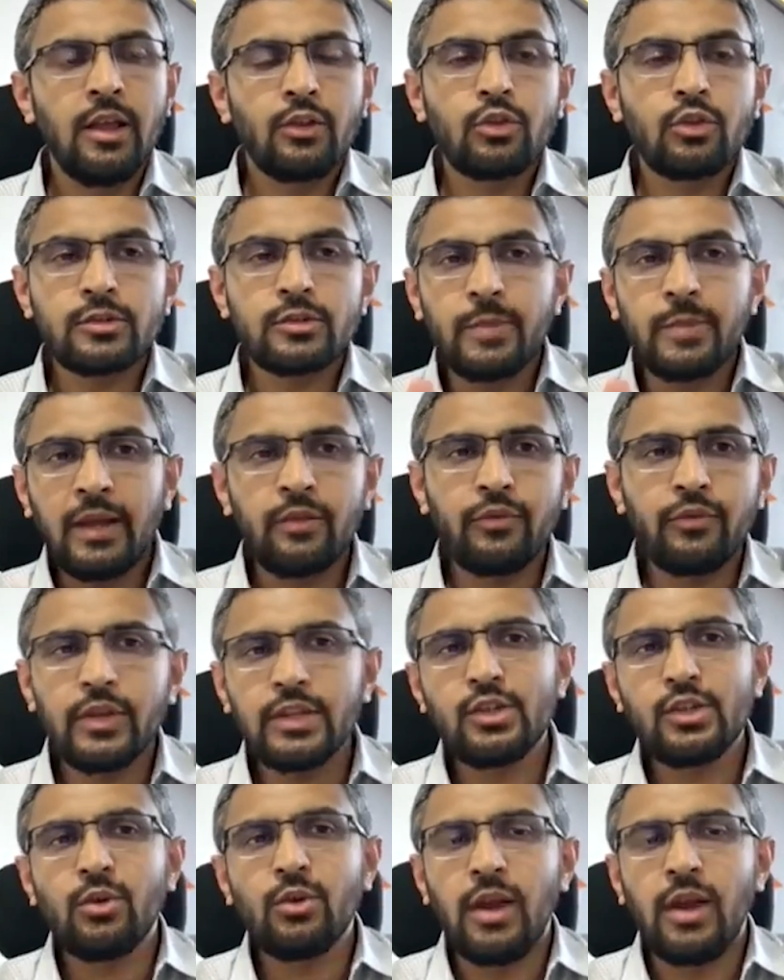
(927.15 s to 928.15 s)
Those
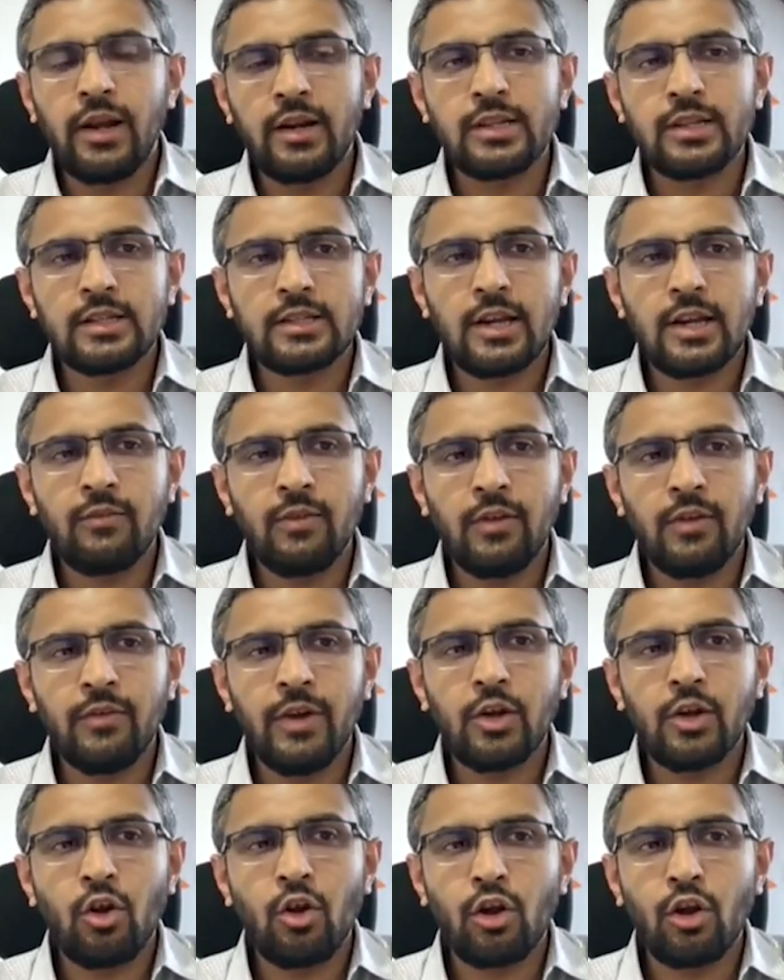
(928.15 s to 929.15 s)
benefits you'll understand when
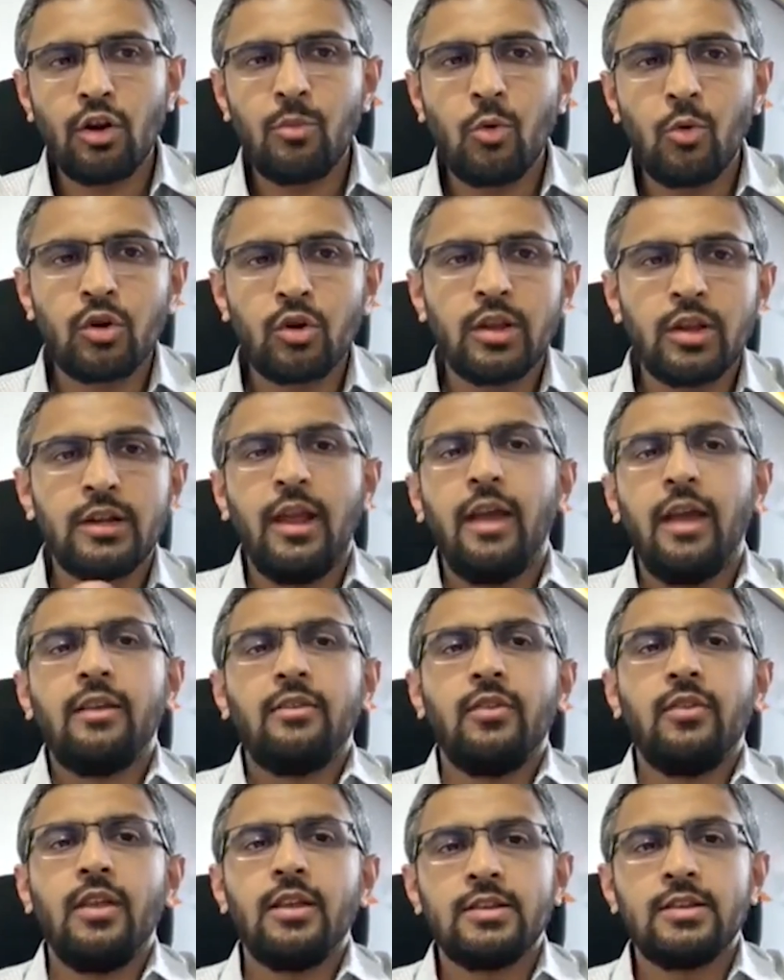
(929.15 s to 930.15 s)
we talk about the
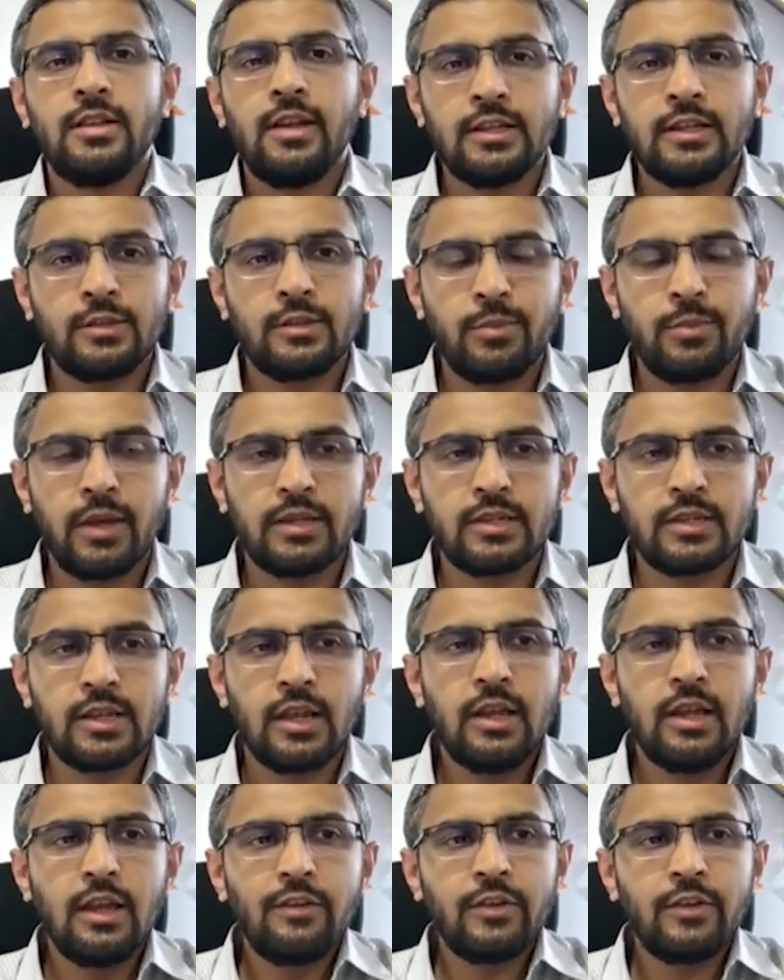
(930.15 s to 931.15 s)
taxation aspects.